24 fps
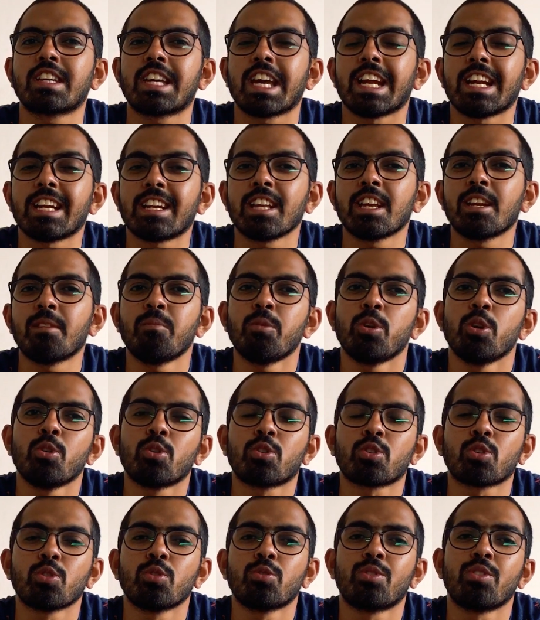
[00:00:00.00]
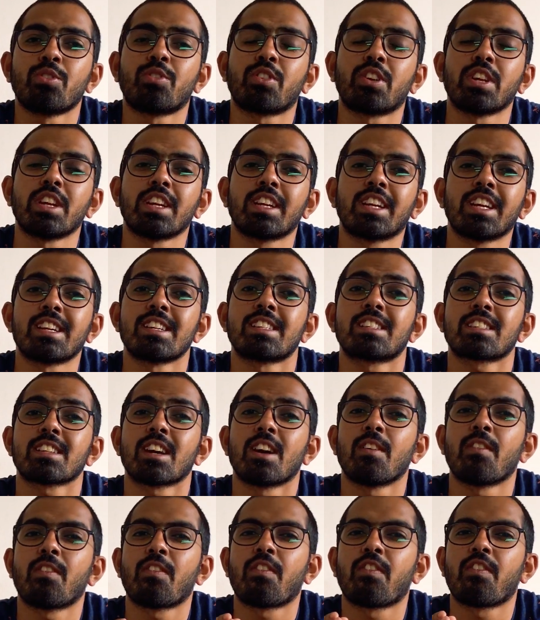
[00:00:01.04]
KTM Duke 250 gets
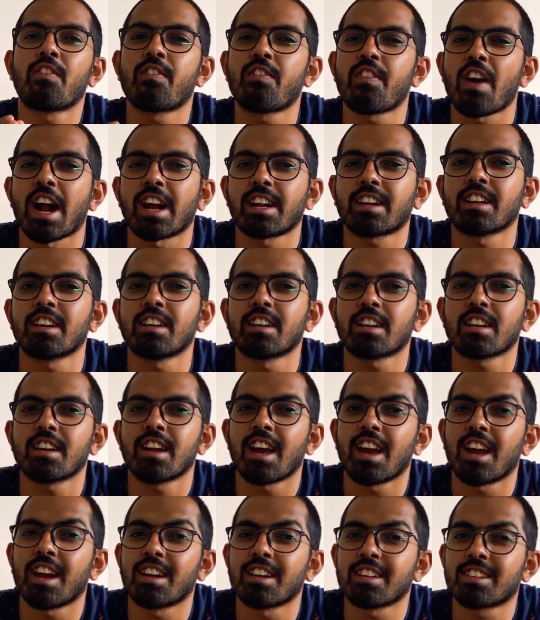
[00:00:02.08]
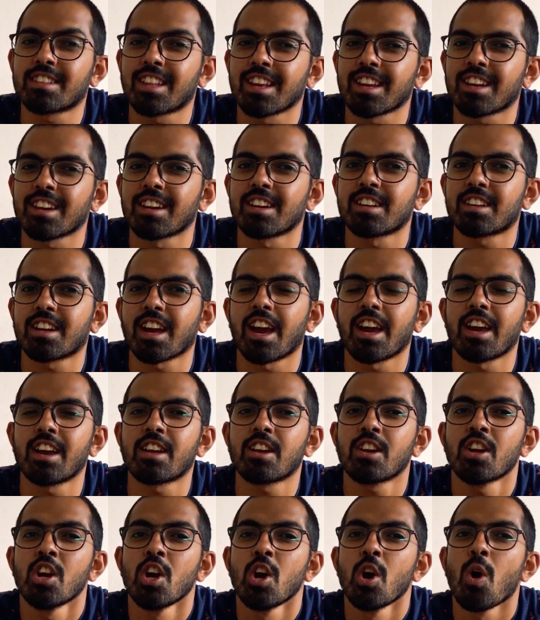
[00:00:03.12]
a fatter and a thicker tire
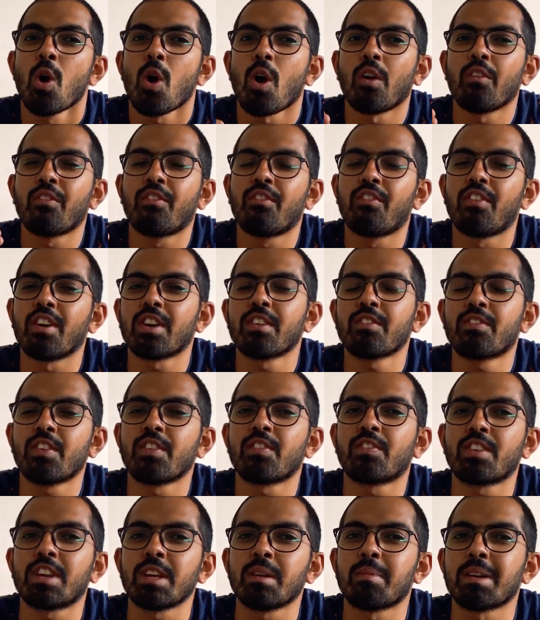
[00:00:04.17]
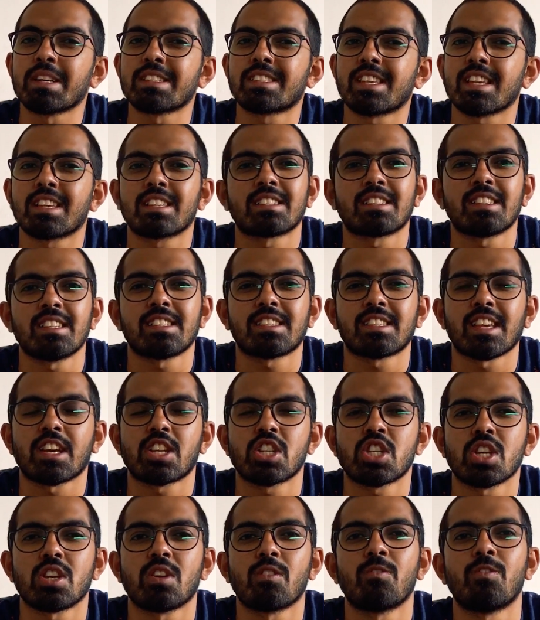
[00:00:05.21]
of 150 by 60
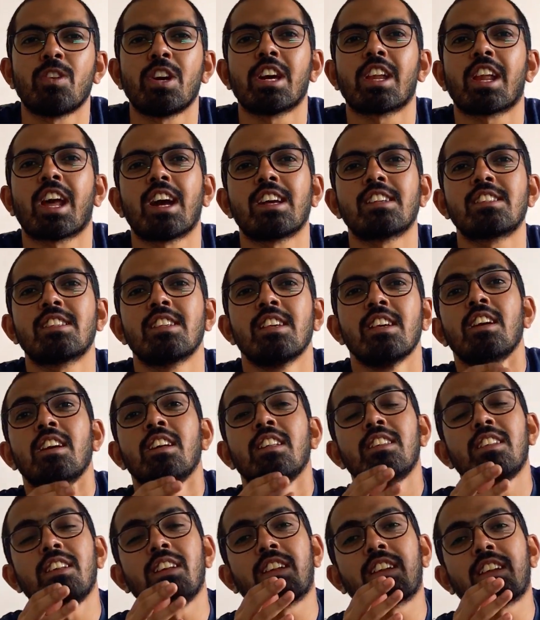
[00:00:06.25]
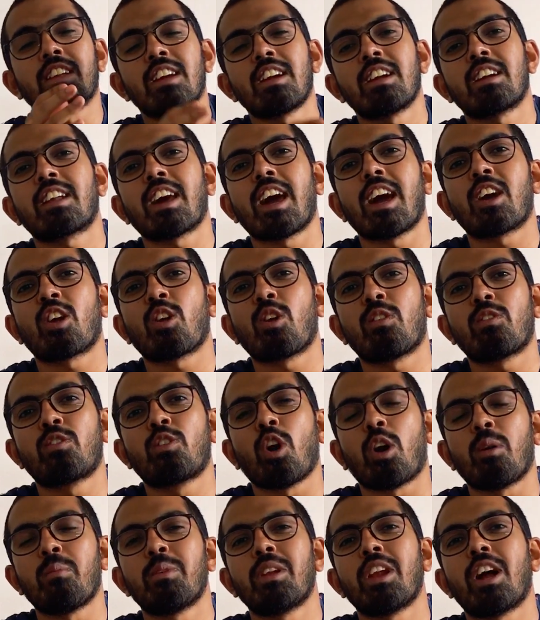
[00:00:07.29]
section, whereas the rear tire of
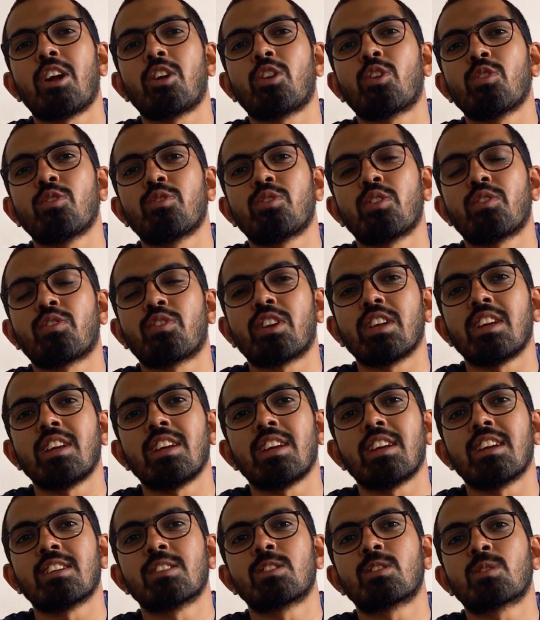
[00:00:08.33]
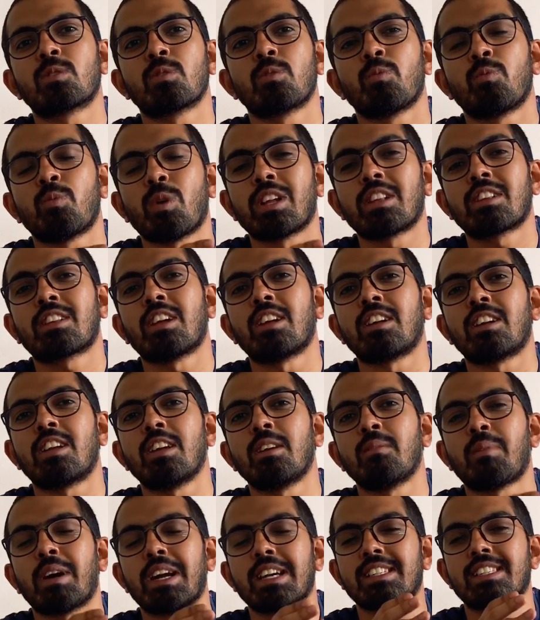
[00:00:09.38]
Dominar 250 is 130
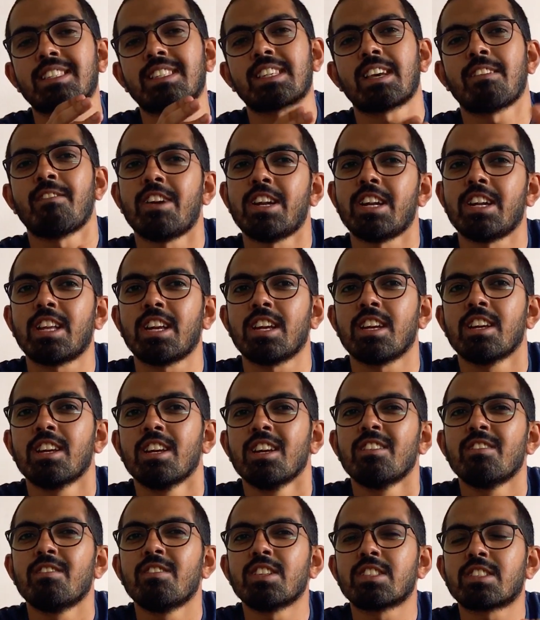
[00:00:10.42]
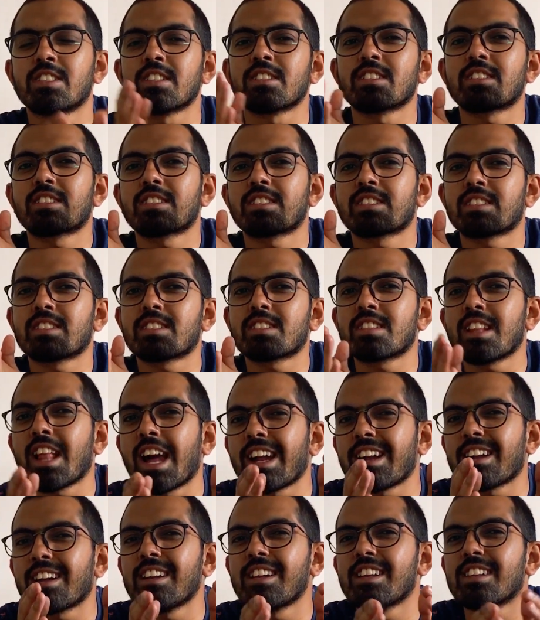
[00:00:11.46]
by 70, which is
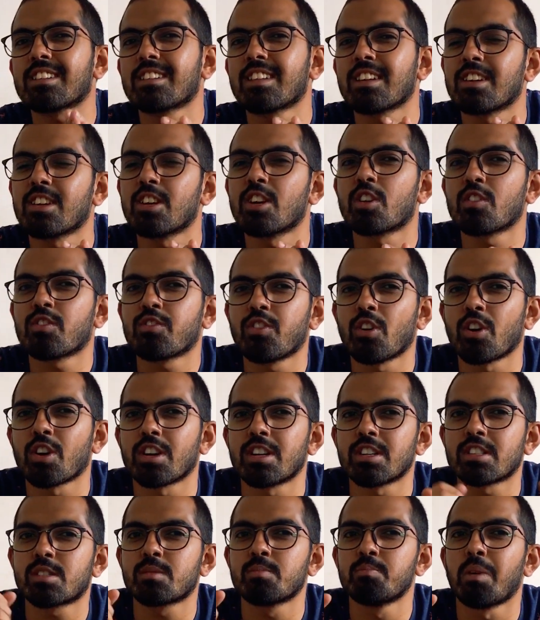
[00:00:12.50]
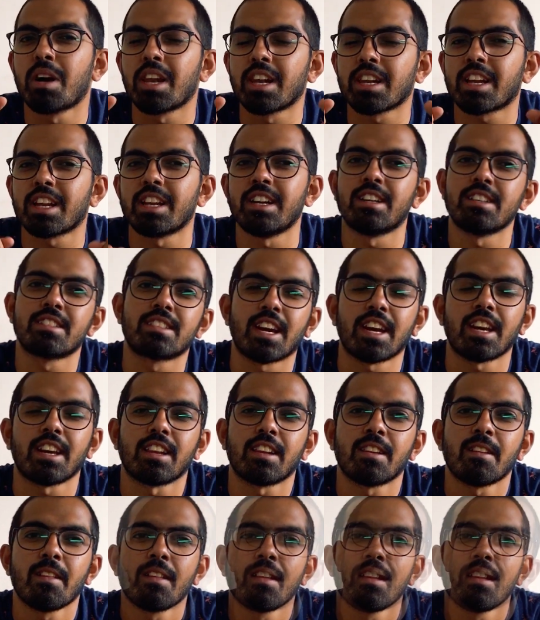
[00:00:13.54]
slightly thinner for its bulky design.